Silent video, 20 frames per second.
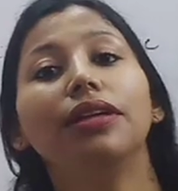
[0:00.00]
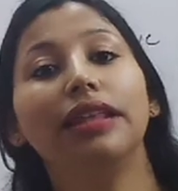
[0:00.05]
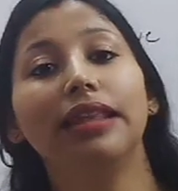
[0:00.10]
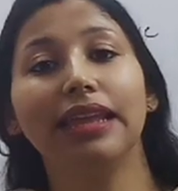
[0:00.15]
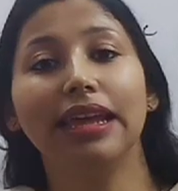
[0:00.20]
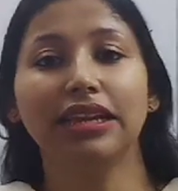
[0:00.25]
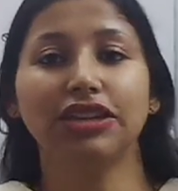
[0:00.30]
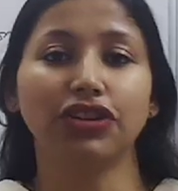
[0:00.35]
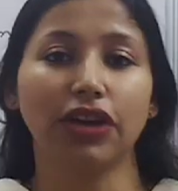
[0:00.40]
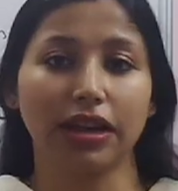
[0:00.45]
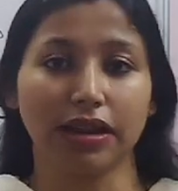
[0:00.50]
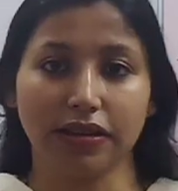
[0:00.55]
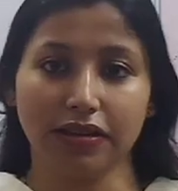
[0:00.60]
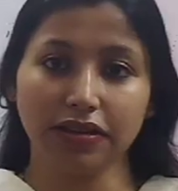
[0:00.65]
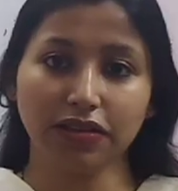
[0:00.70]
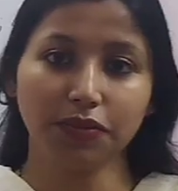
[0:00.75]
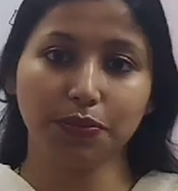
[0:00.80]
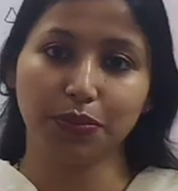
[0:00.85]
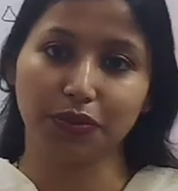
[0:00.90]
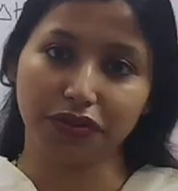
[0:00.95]

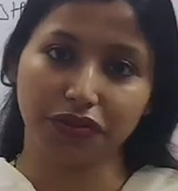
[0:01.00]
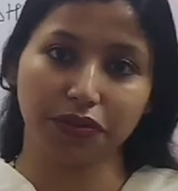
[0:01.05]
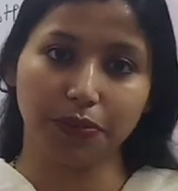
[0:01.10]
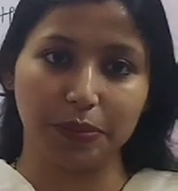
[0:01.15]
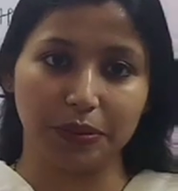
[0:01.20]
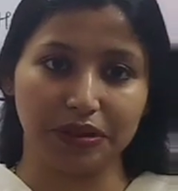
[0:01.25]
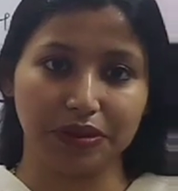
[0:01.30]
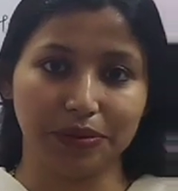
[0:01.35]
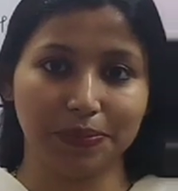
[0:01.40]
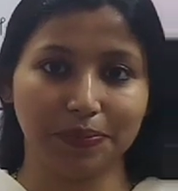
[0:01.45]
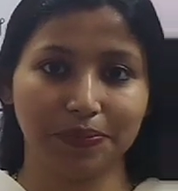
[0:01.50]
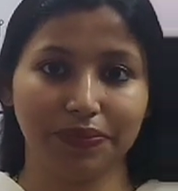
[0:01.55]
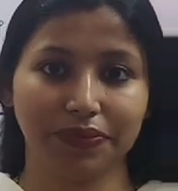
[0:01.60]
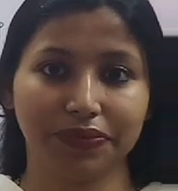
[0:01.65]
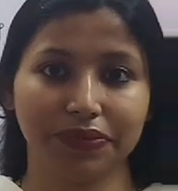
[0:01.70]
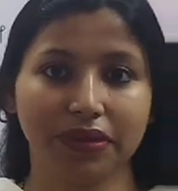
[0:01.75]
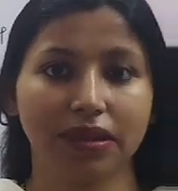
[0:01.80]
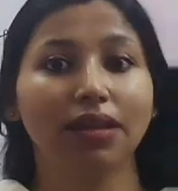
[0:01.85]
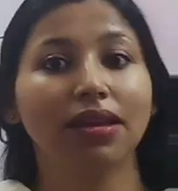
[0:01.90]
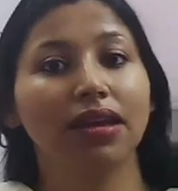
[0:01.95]
Le-Chatelier's principle.
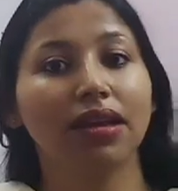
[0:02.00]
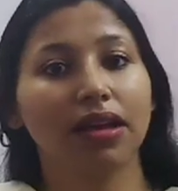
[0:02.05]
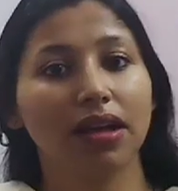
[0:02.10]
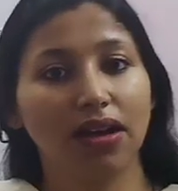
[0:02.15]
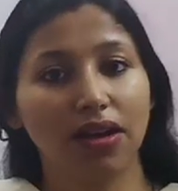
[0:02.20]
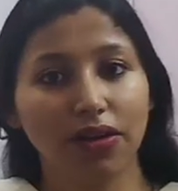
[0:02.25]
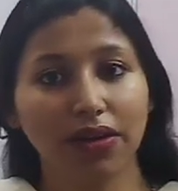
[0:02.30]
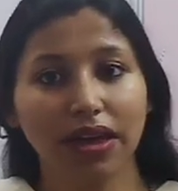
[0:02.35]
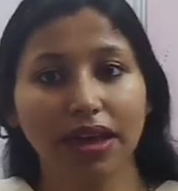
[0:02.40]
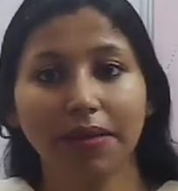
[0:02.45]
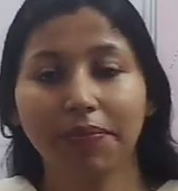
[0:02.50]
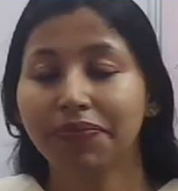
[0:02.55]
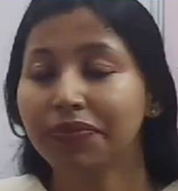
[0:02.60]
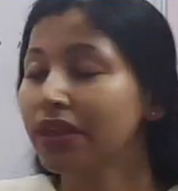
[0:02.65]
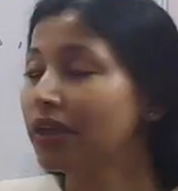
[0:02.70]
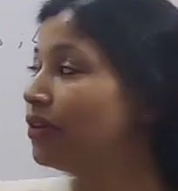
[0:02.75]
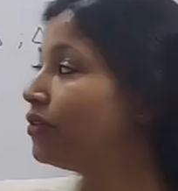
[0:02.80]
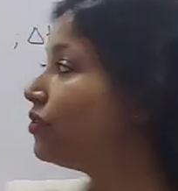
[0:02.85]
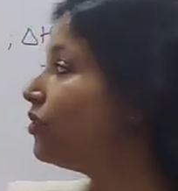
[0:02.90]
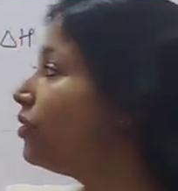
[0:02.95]
Okay,
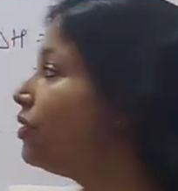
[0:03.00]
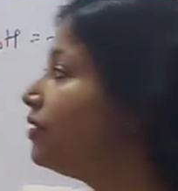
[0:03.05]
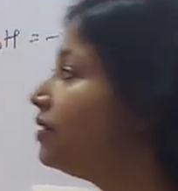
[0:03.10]
so